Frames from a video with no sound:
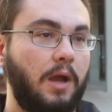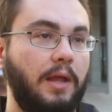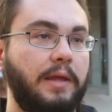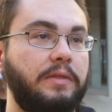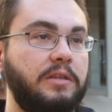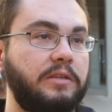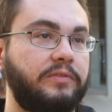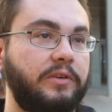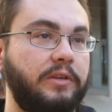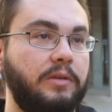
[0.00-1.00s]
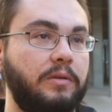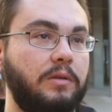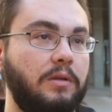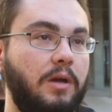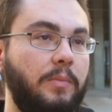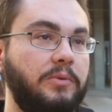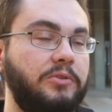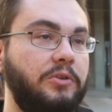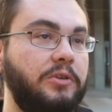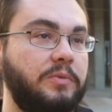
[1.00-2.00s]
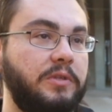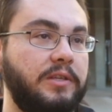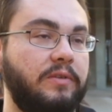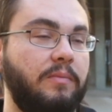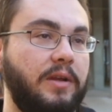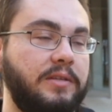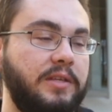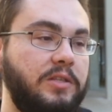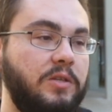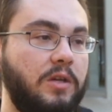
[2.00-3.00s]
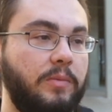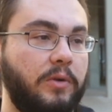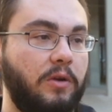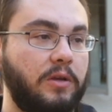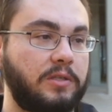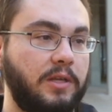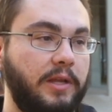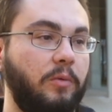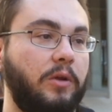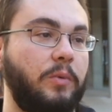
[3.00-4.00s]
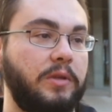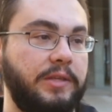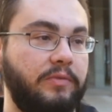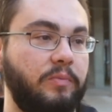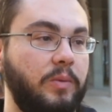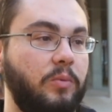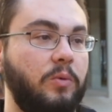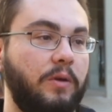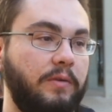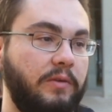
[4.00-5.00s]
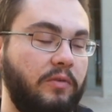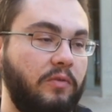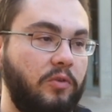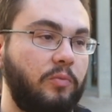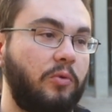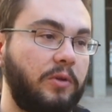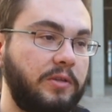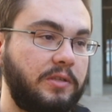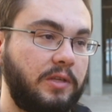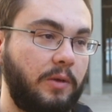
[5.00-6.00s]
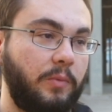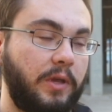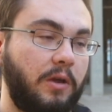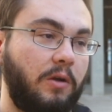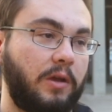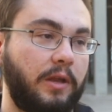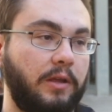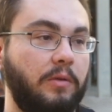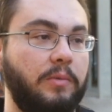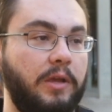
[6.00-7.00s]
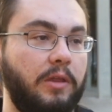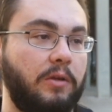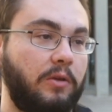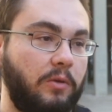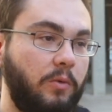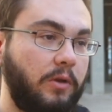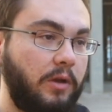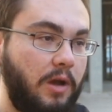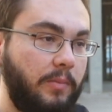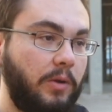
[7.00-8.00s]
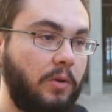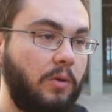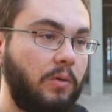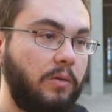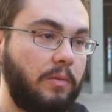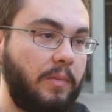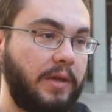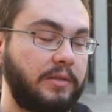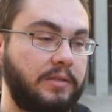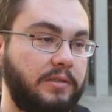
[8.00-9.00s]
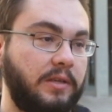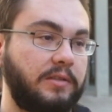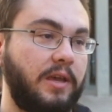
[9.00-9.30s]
I like the different opportunities with different mindsets you come across. I like working with different people who have different viewpoints and that we can all kind of come together under one common goal and make a success